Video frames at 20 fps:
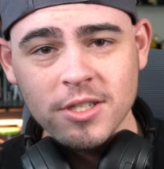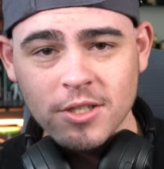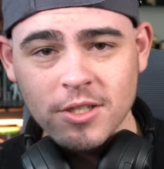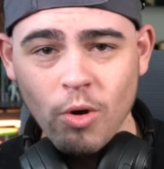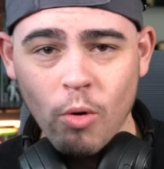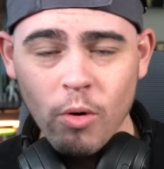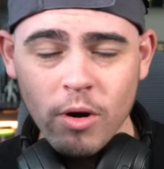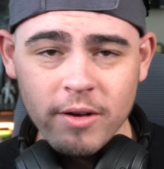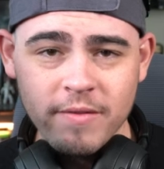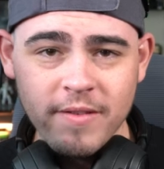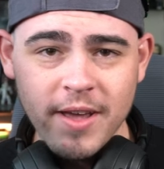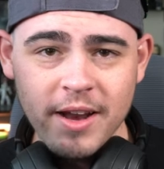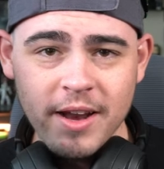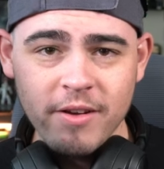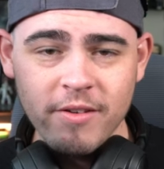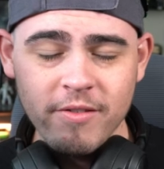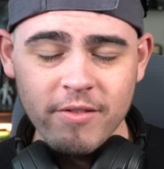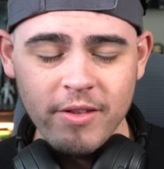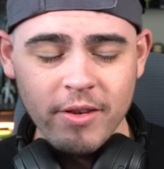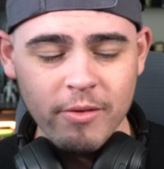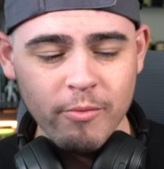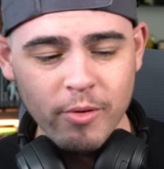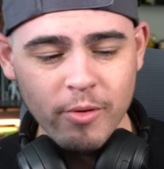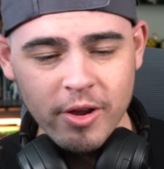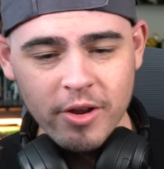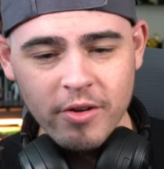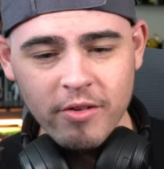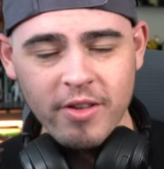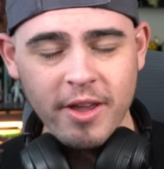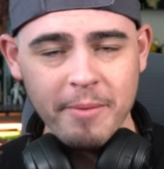store tenant
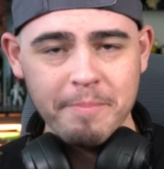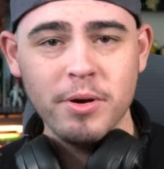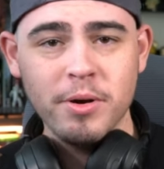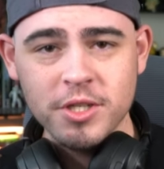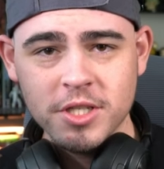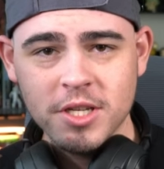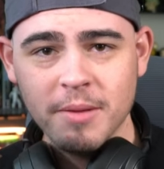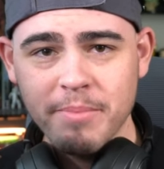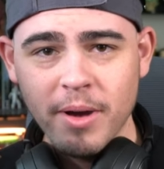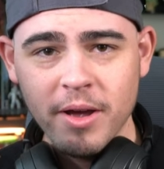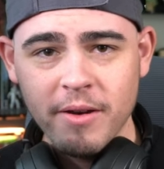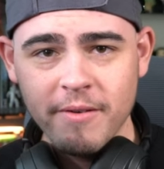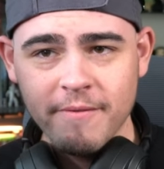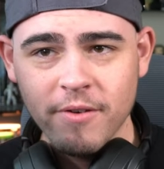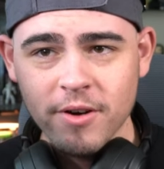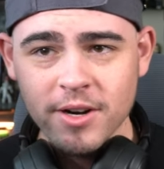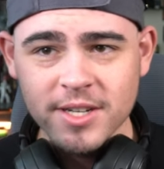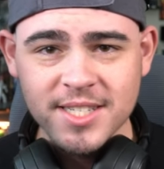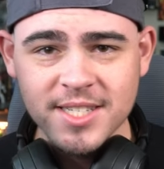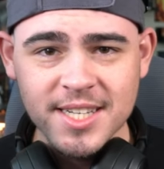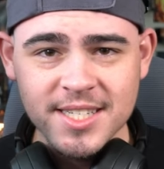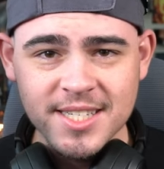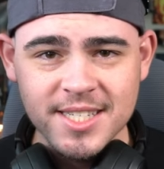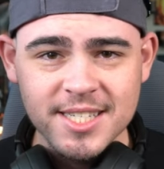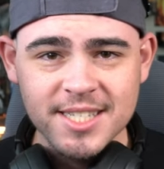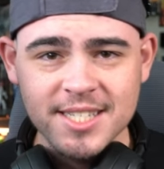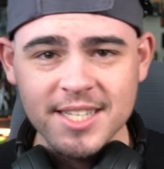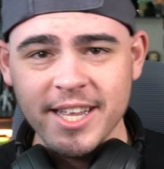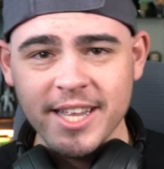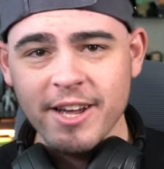where you just like push the button for
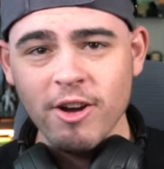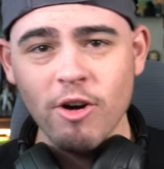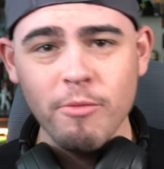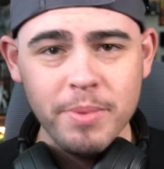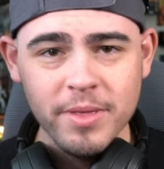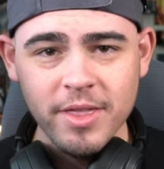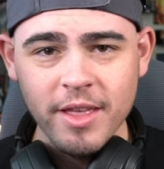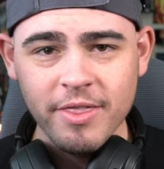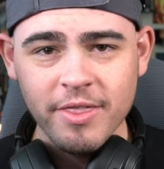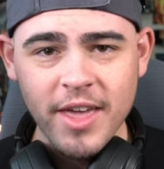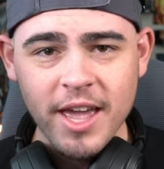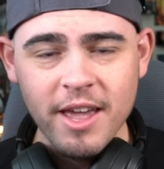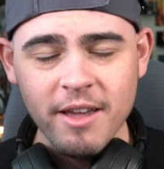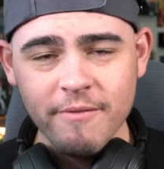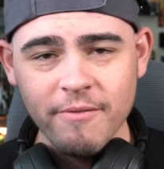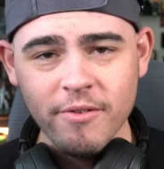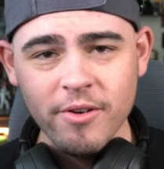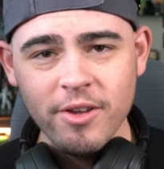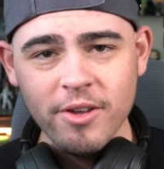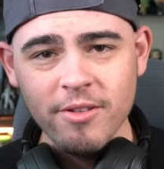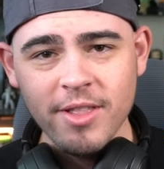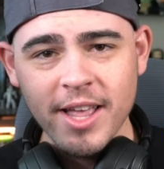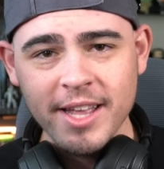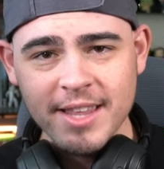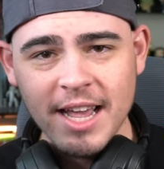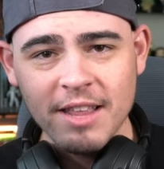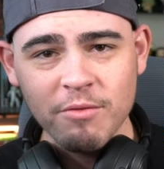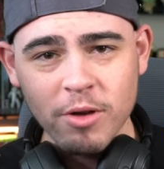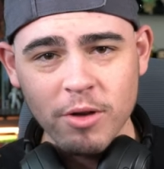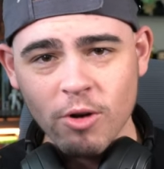assistance and they open the thing for you.
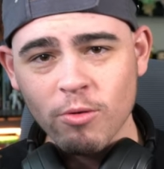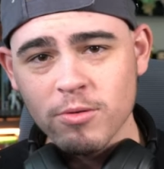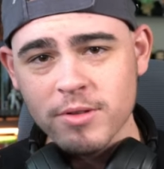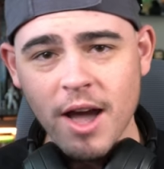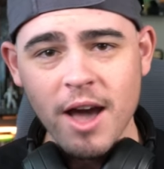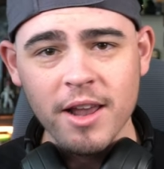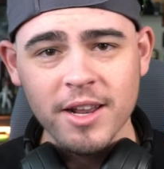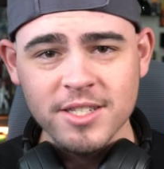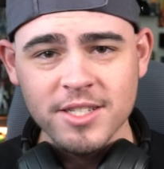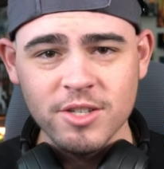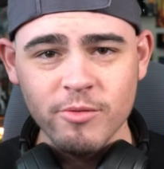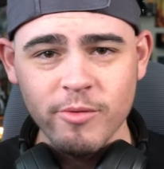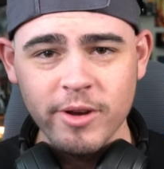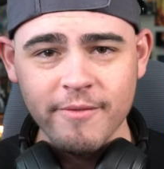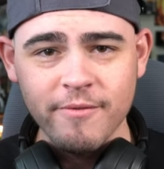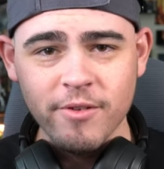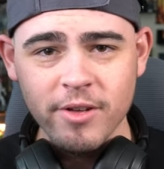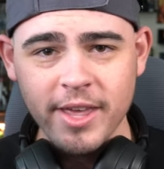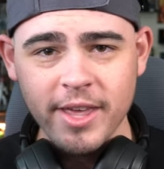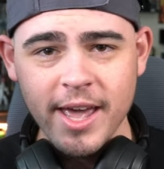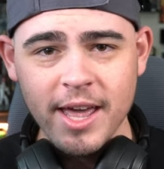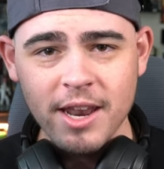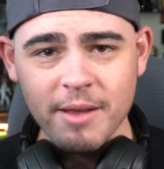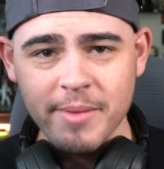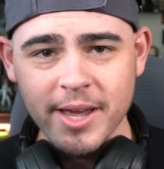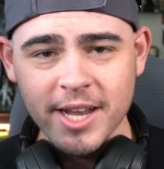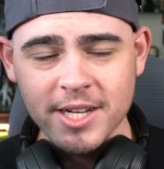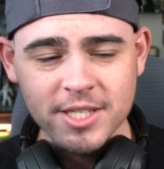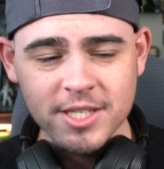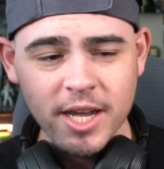Like that's what Cortana is doing for the enemy.